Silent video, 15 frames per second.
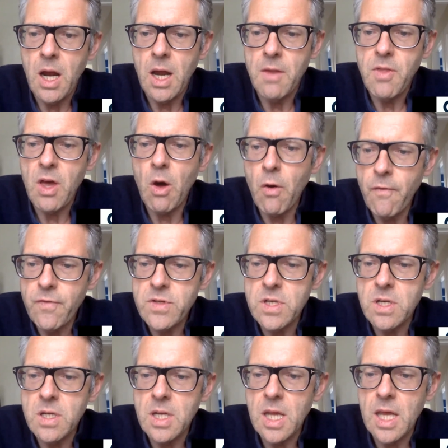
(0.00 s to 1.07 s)
they
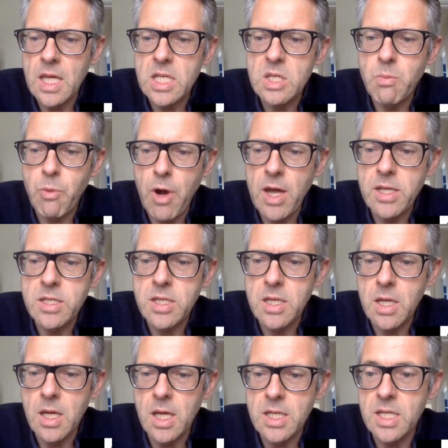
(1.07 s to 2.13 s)
often express a
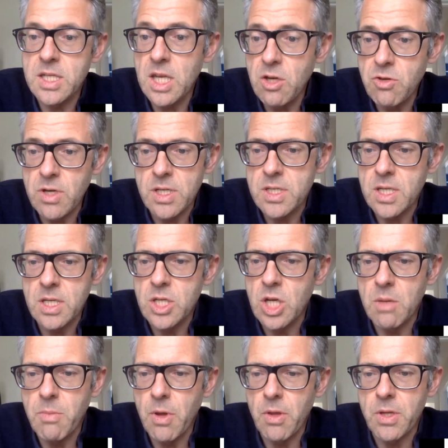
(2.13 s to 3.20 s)
disinterest in
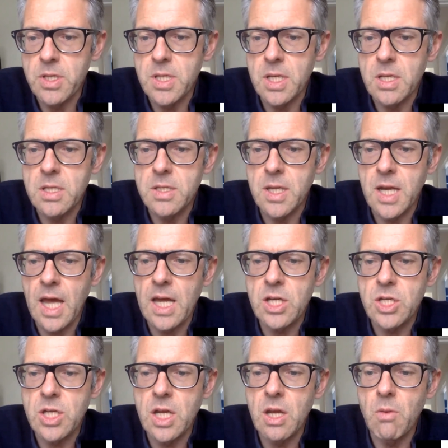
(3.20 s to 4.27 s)
geopolitics, that
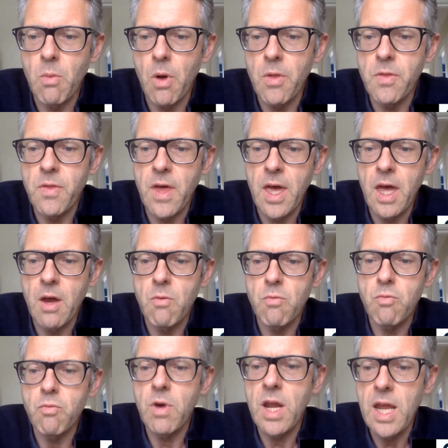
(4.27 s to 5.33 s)
actually what they're
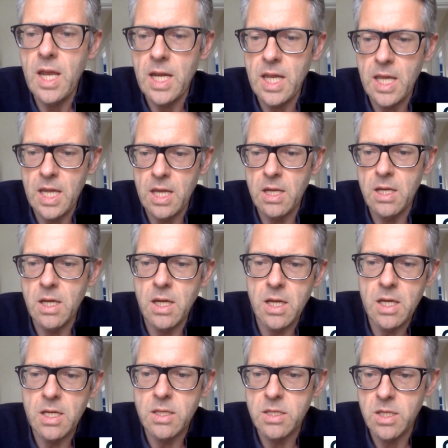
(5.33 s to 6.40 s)
really
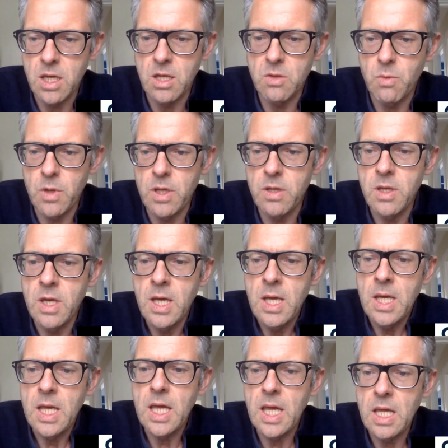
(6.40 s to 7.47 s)
concerned with
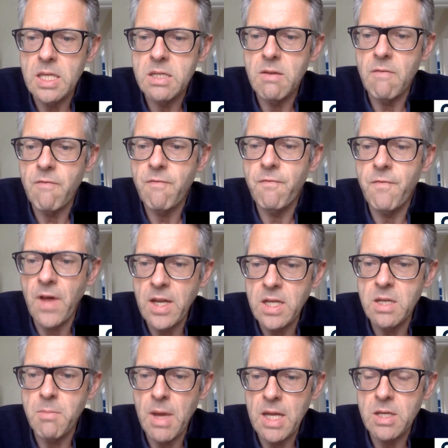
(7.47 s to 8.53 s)
is
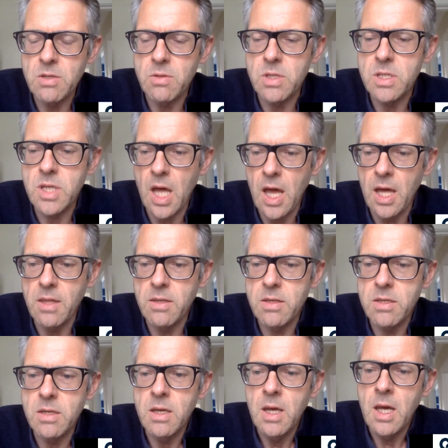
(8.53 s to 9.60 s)
fundamental
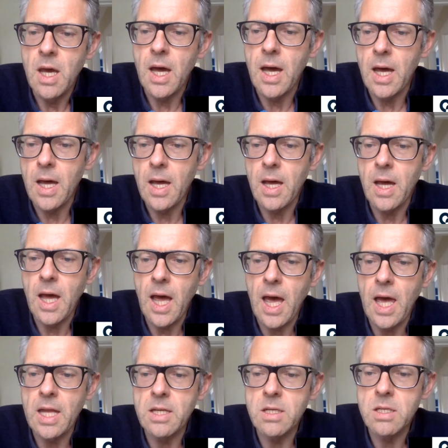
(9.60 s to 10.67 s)
science,
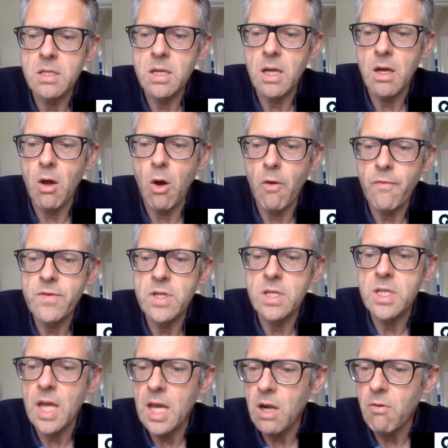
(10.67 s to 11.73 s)
and often
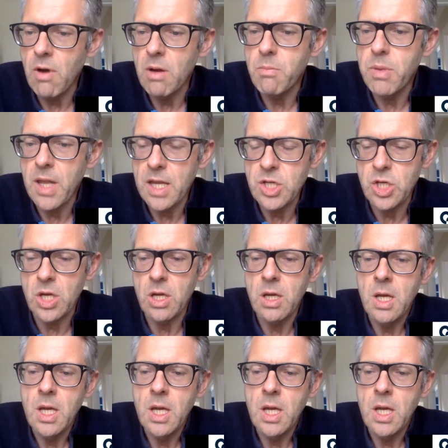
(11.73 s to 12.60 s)
take great pleasure